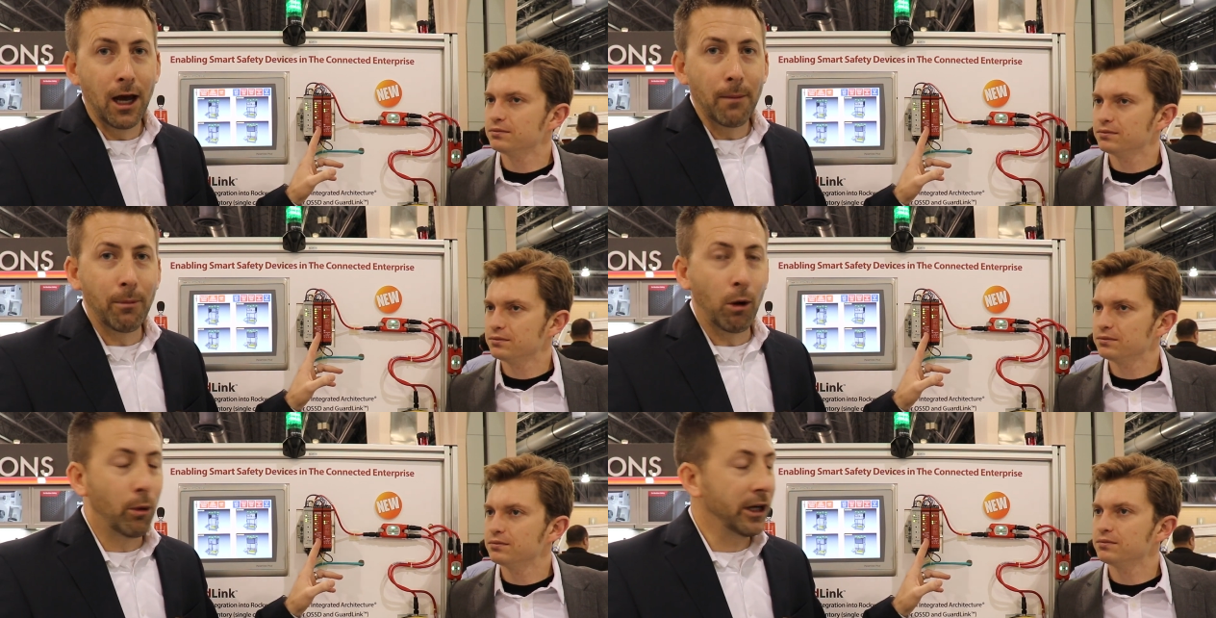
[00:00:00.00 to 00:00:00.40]

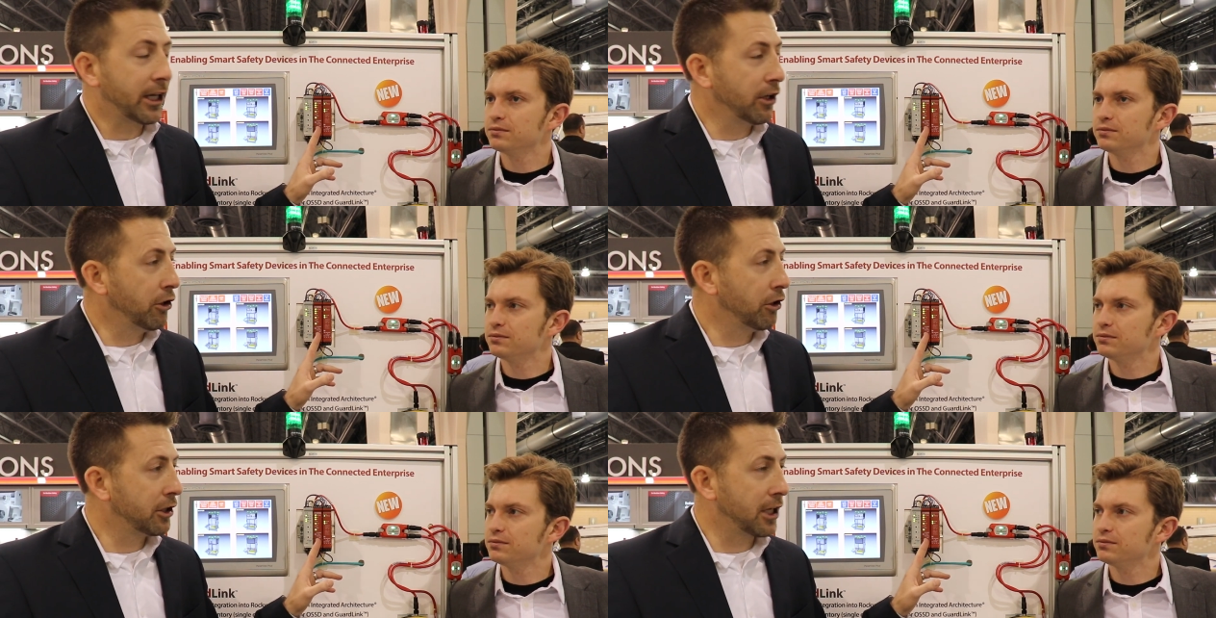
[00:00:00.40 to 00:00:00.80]
Speaker 1: but we
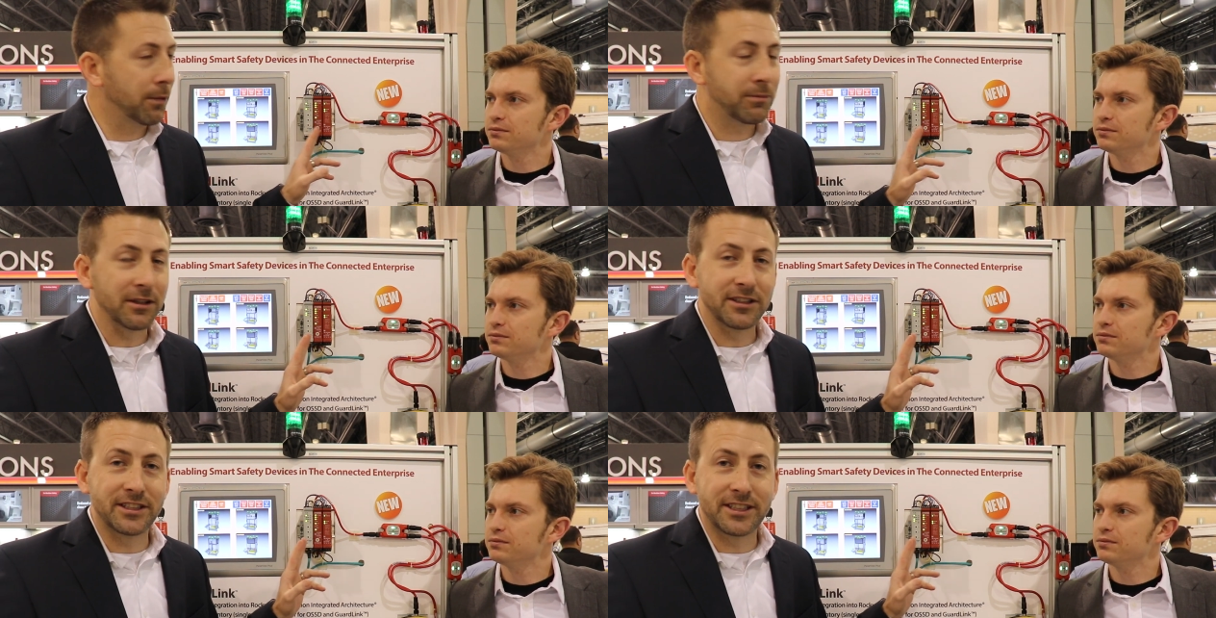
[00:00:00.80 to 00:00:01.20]
can hook
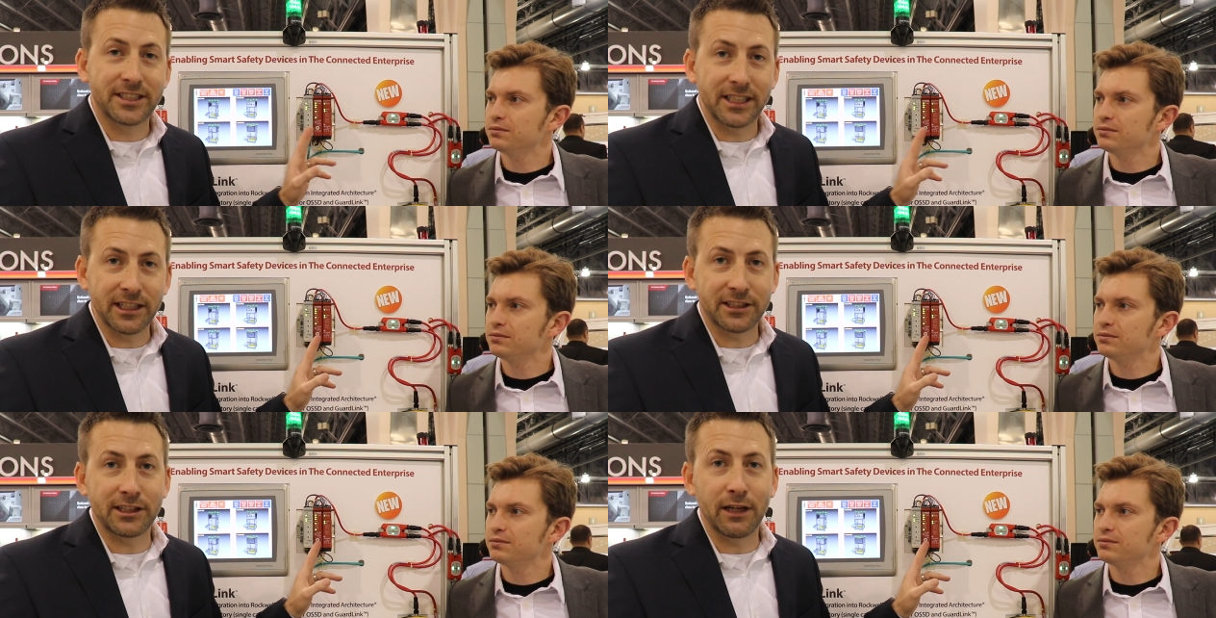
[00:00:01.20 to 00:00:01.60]
up to
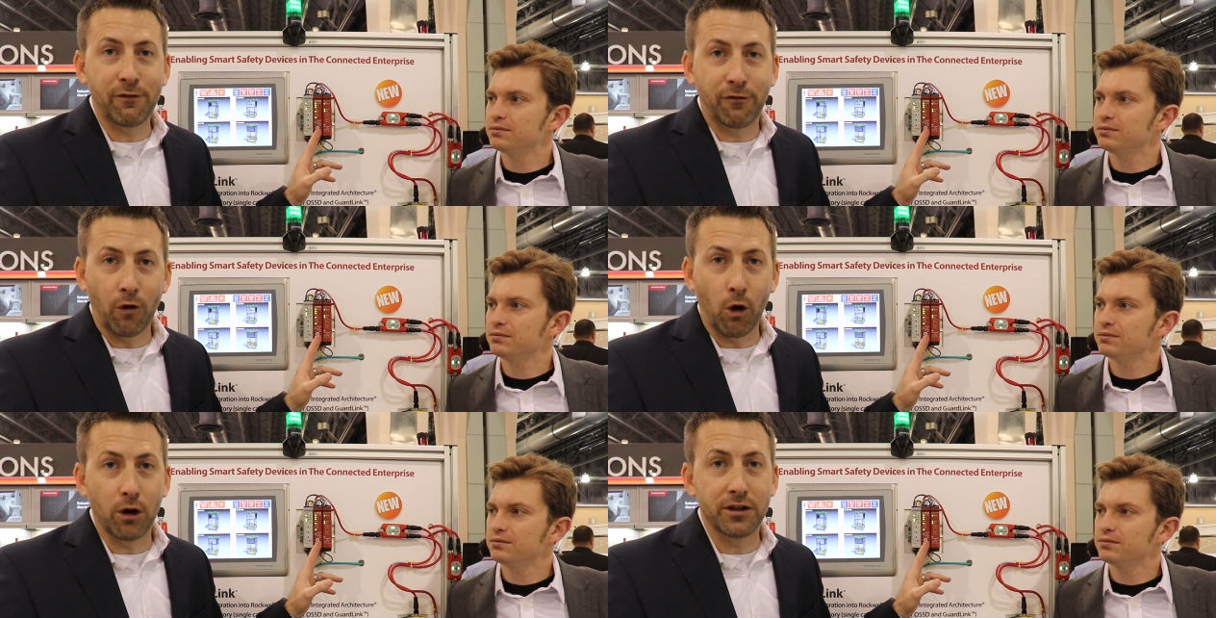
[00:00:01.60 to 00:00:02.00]

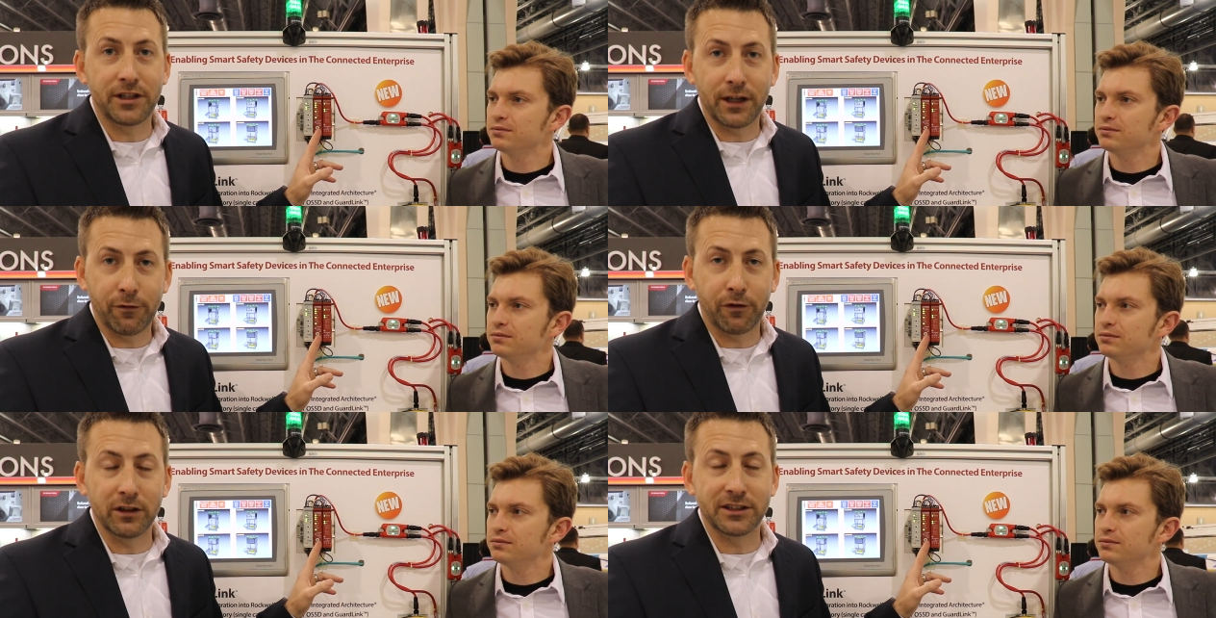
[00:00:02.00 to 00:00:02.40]
64
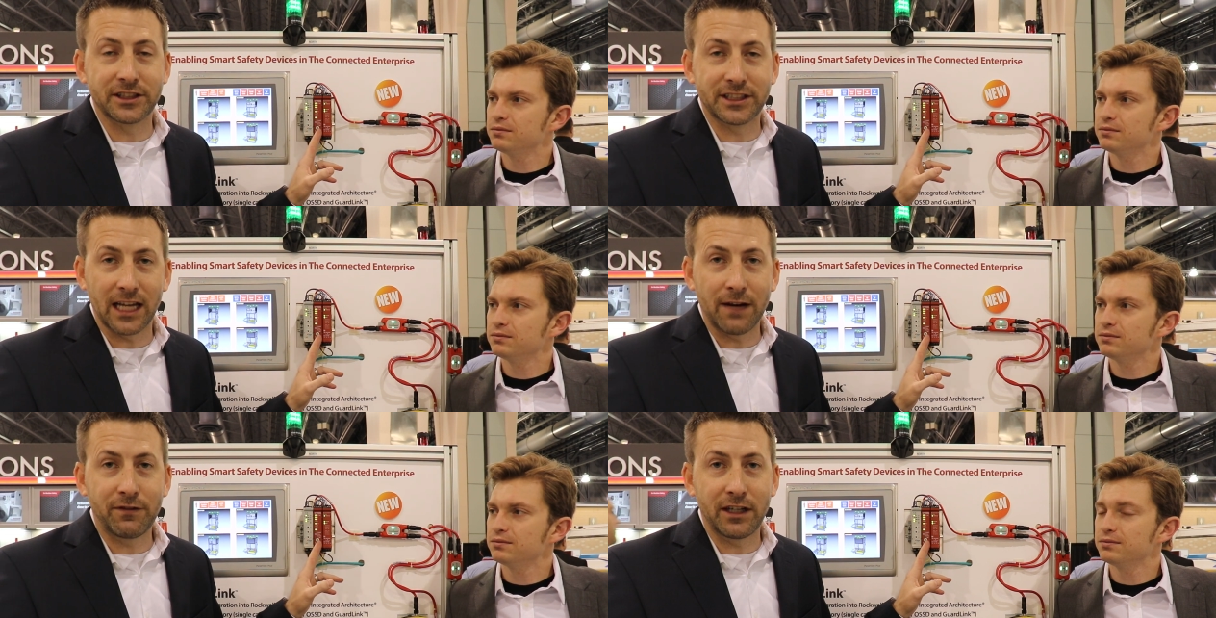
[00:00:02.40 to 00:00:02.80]
different
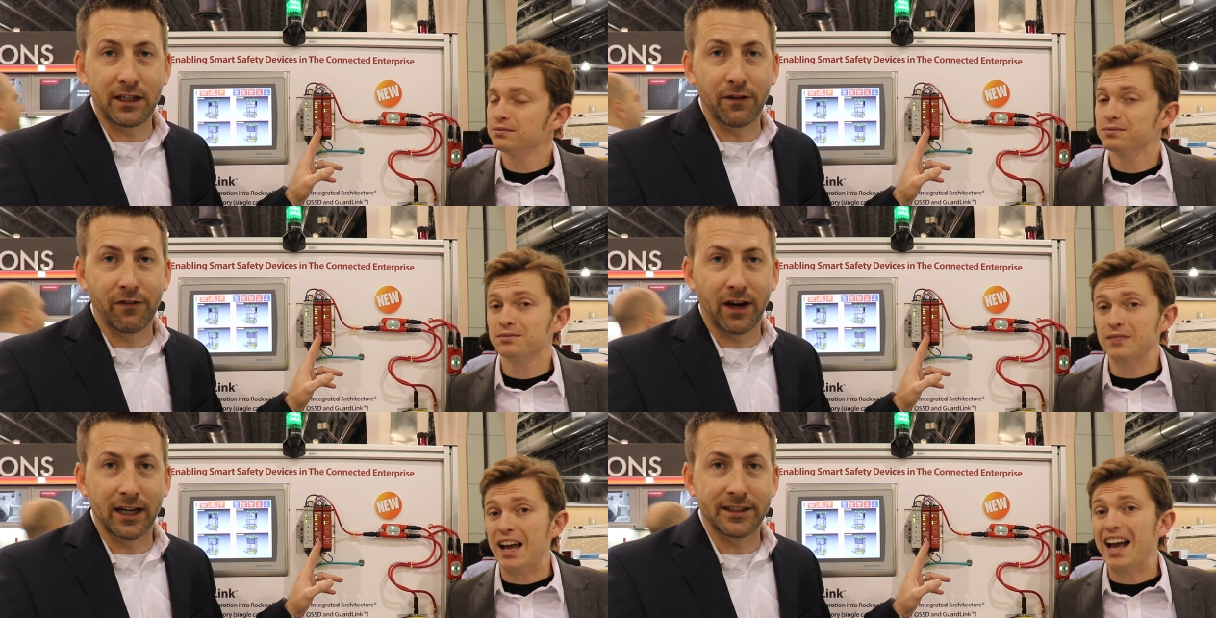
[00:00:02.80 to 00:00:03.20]
safety
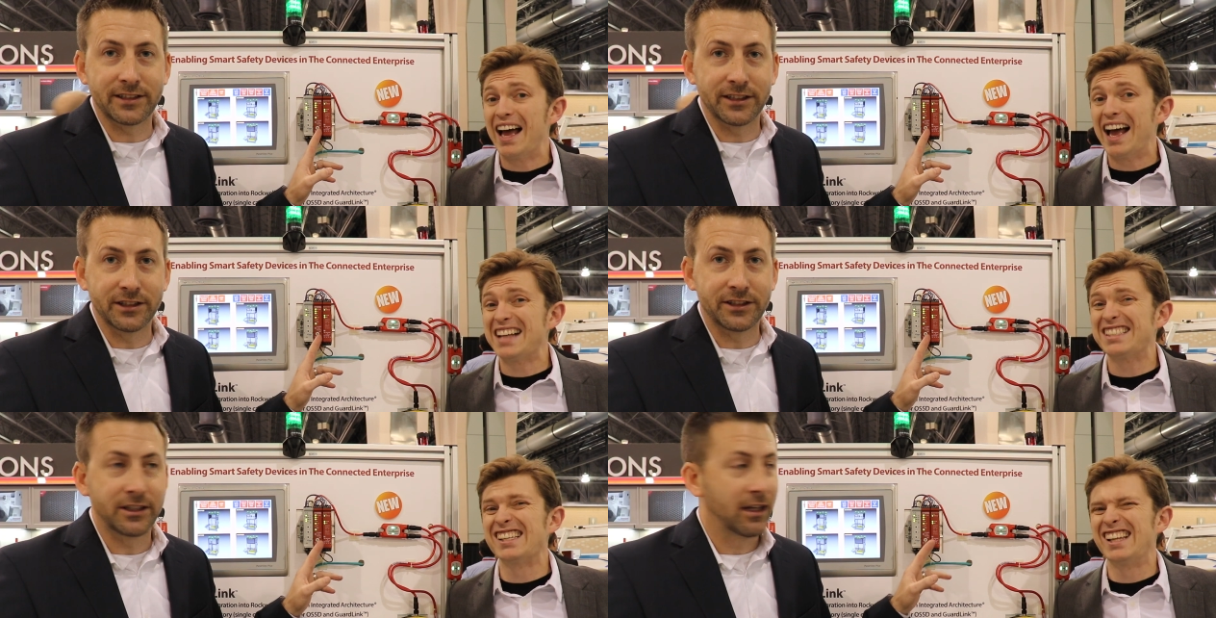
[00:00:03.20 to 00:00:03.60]
devices
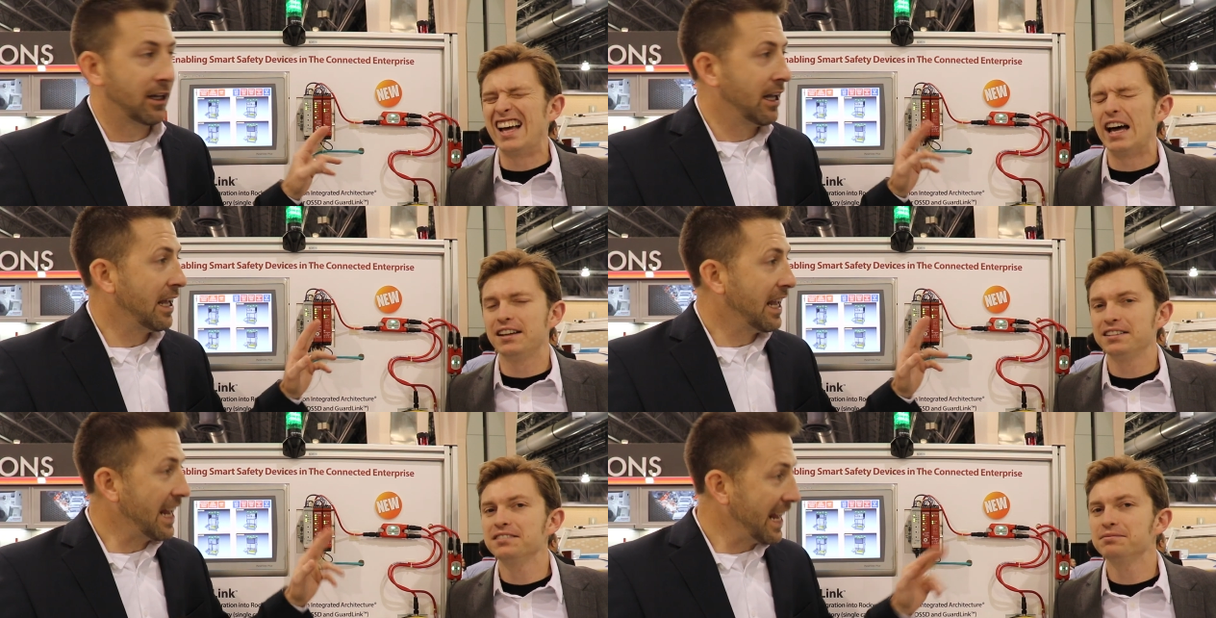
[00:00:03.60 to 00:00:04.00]

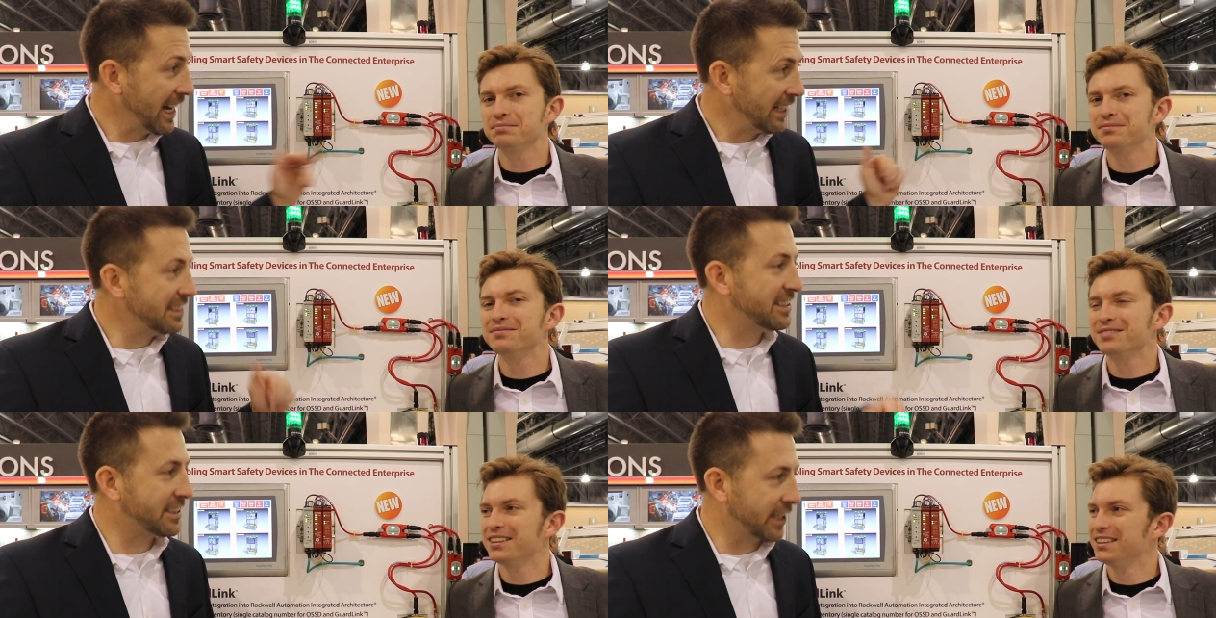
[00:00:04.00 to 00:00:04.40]

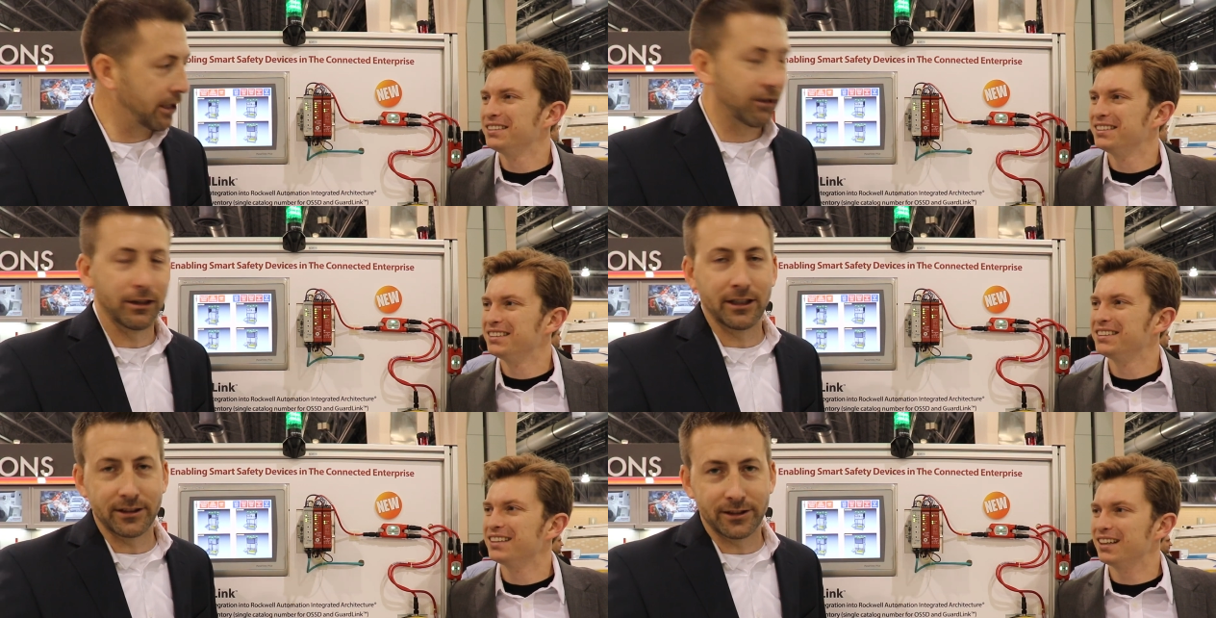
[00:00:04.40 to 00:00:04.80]
in
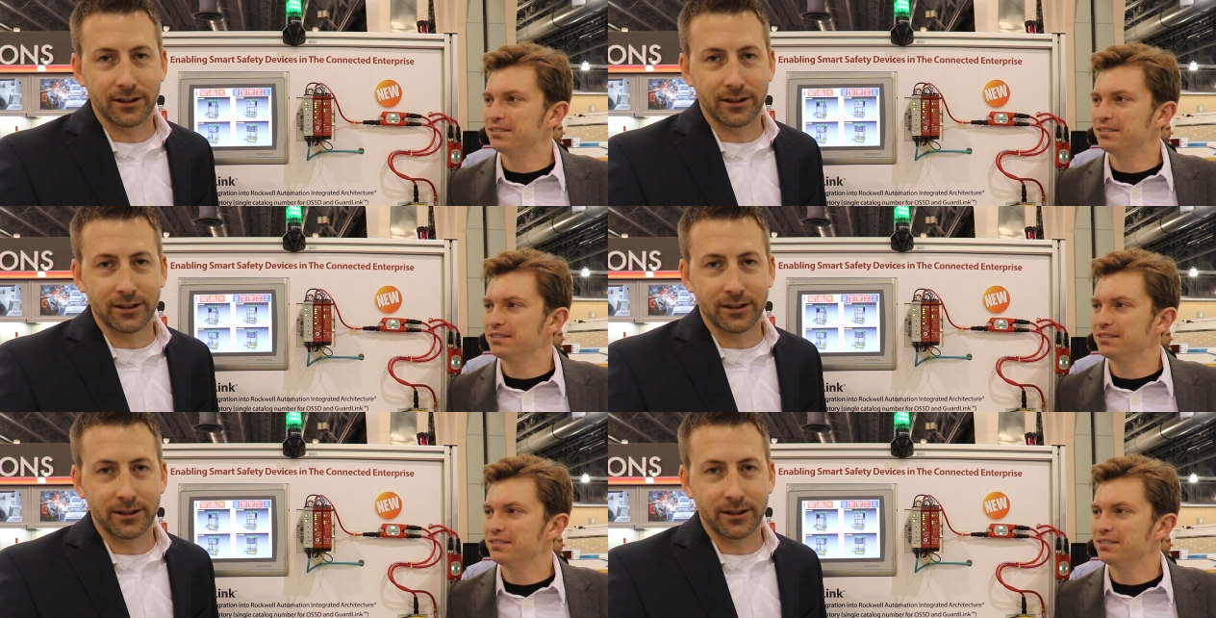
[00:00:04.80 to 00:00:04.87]
series.